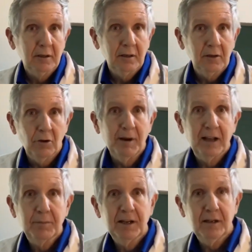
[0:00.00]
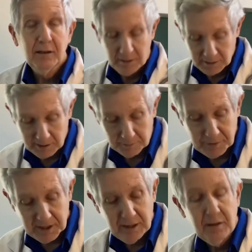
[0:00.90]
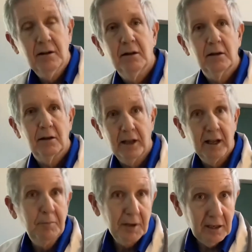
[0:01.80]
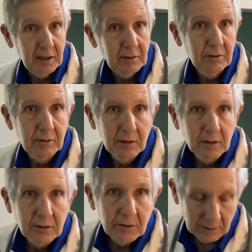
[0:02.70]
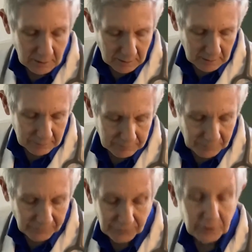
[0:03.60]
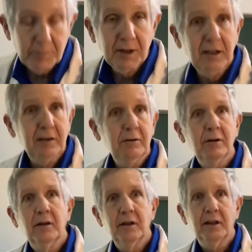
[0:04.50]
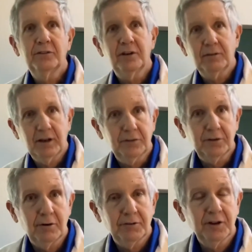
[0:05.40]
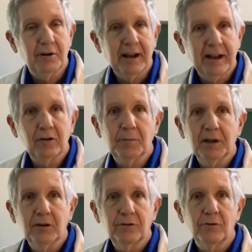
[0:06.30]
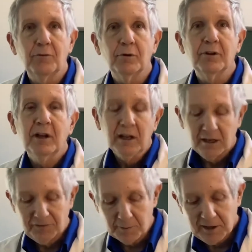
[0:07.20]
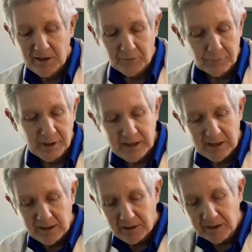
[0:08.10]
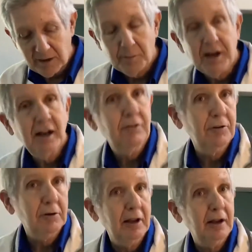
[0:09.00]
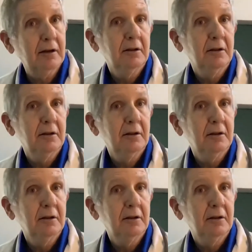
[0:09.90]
Low back pain, hip pain, leg pain, foot pain, etc., ankle pain and so forth. If the pain is radiating down the back of your leg,